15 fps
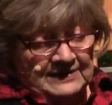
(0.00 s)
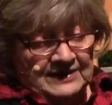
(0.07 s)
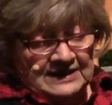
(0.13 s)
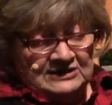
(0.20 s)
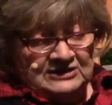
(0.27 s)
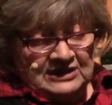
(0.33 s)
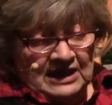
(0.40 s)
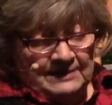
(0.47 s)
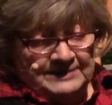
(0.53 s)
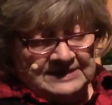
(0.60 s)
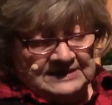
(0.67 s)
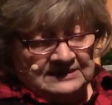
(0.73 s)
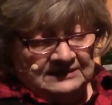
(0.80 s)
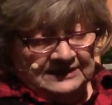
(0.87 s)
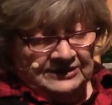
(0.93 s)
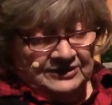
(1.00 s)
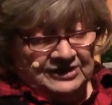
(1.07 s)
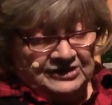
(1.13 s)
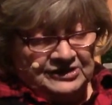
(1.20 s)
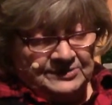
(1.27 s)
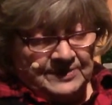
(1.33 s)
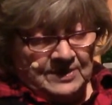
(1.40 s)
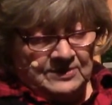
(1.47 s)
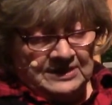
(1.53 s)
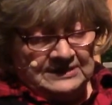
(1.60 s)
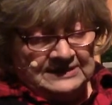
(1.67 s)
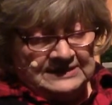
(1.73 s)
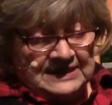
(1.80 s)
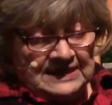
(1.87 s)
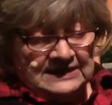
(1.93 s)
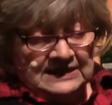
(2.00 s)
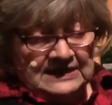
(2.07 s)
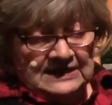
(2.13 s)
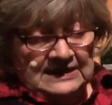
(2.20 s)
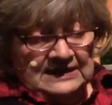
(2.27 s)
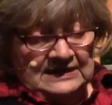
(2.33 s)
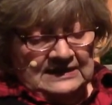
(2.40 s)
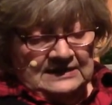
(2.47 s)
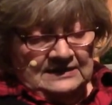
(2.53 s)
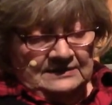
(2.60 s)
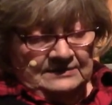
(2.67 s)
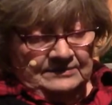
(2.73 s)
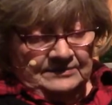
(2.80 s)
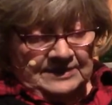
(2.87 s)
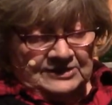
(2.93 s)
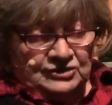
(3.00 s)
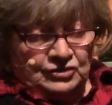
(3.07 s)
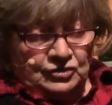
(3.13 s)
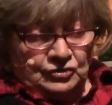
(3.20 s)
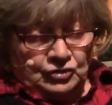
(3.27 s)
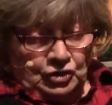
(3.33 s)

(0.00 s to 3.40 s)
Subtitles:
then Thomas cleared his throat and said, "Mr.